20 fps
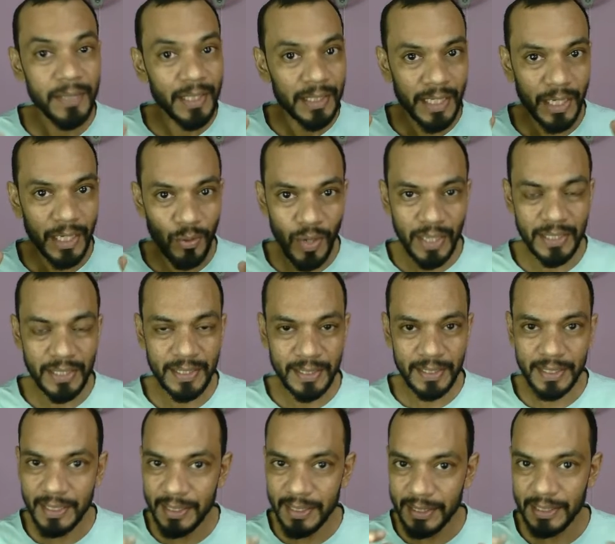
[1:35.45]
The
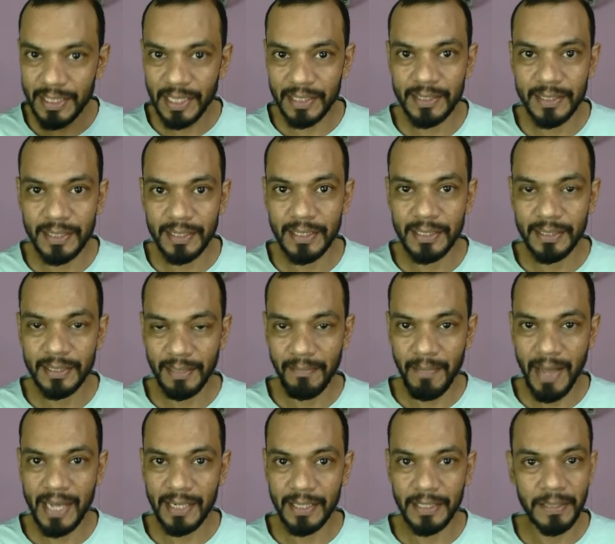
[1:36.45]
questions are structured in the
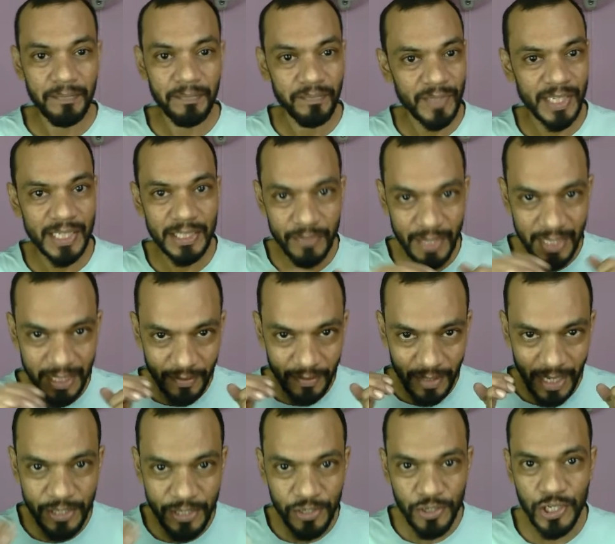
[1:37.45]
manner that is, whenever
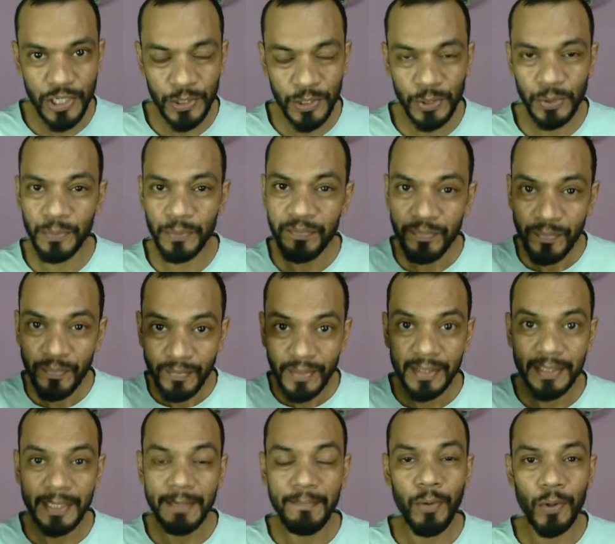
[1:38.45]
I teach you,
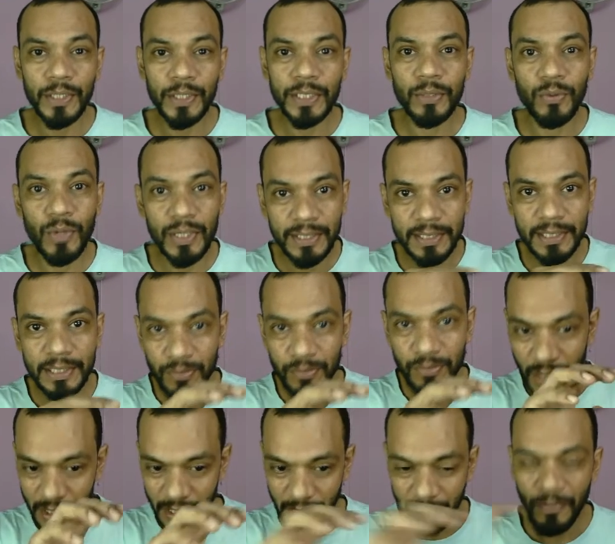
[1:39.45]
the important questions will
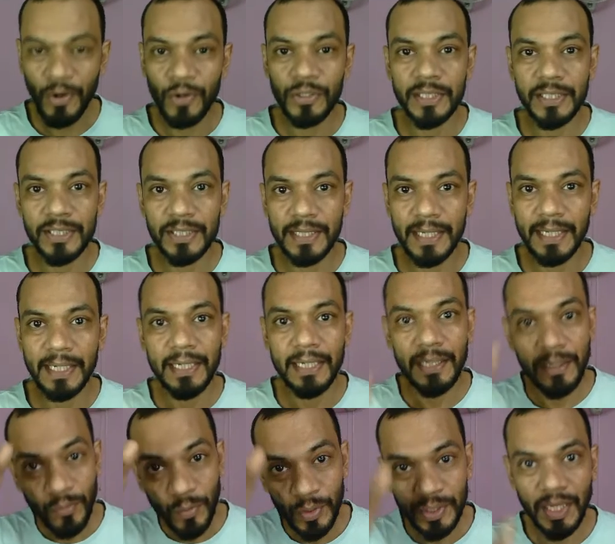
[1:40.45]
come on the
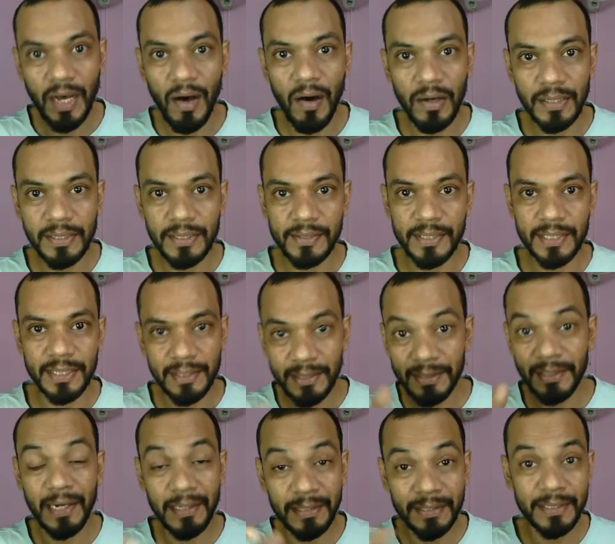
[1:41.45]
screen with the answer.
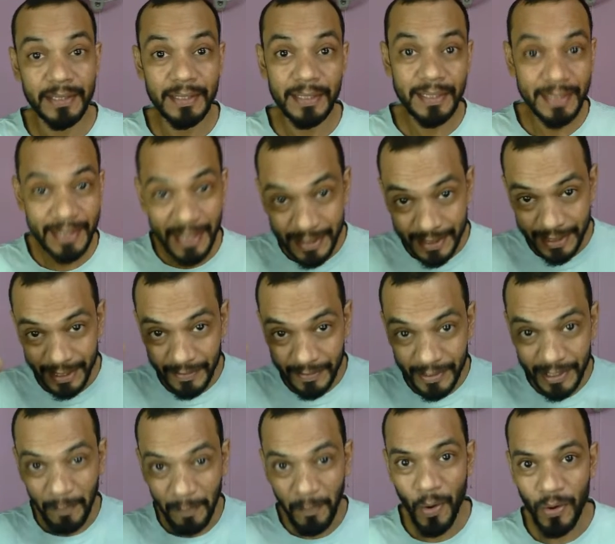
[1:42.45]
Answer in the sense with
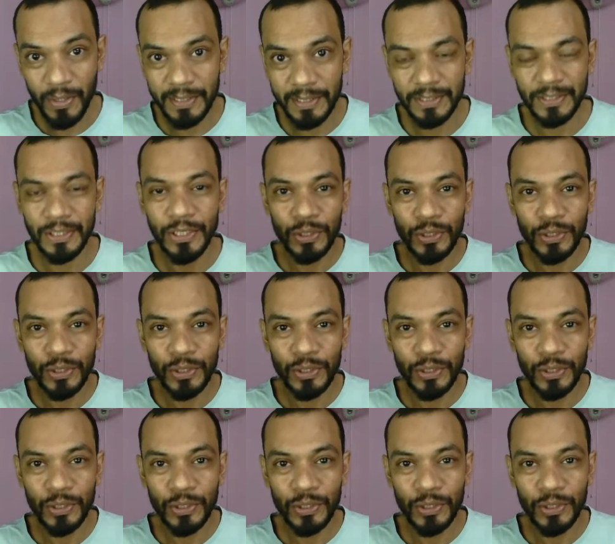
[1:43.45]
the points.